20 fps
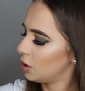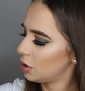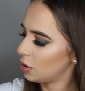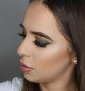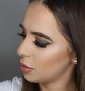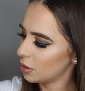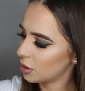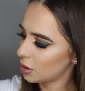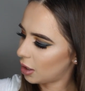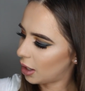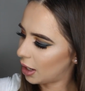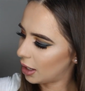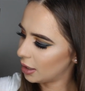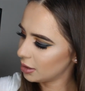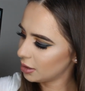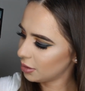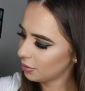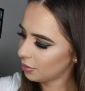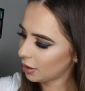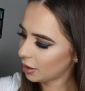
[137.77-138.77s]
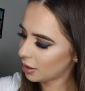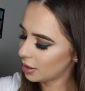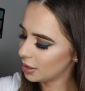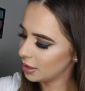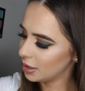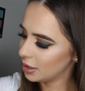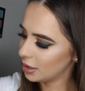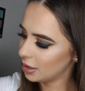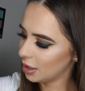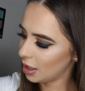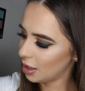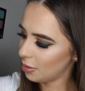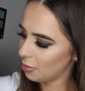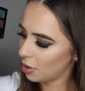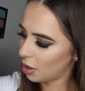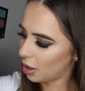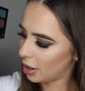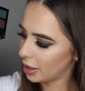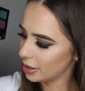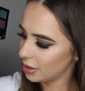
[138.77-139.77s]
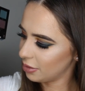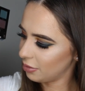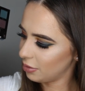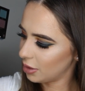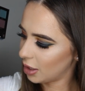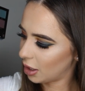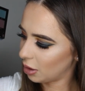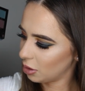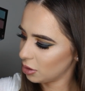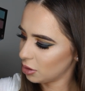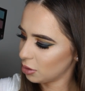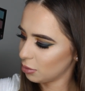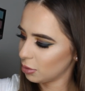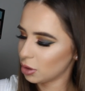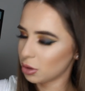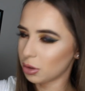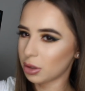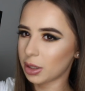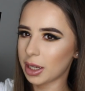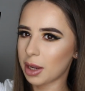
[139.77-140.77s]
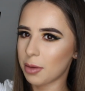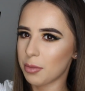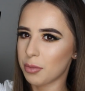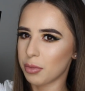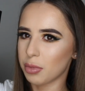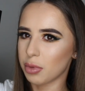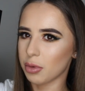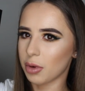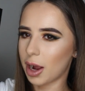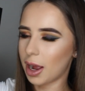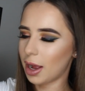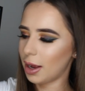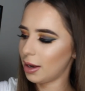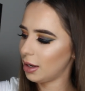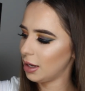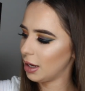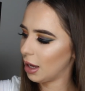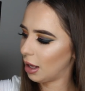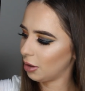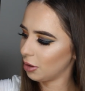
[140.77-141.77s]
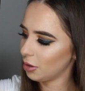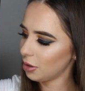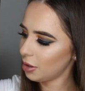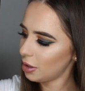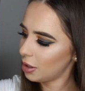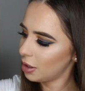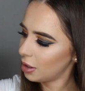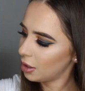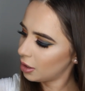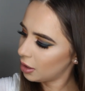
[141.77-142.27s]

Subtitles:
So it's kind of like a deep kind of yellow. So it's not like a bright yellow.